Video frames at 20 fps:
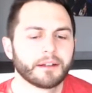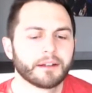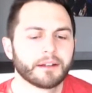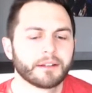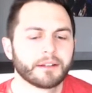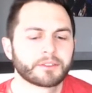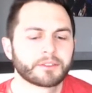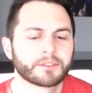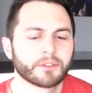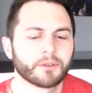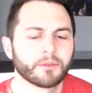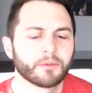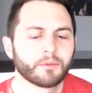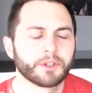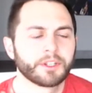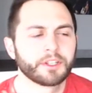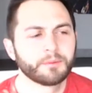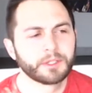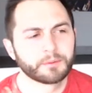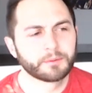So what
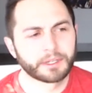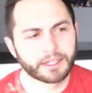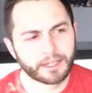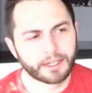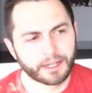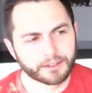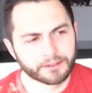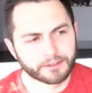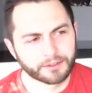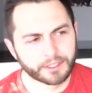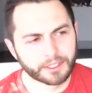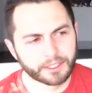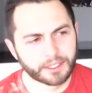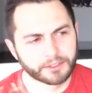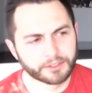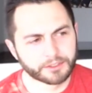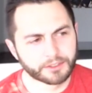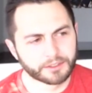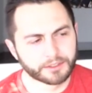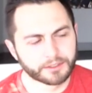do you mean by cancer
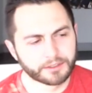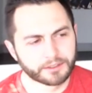indication?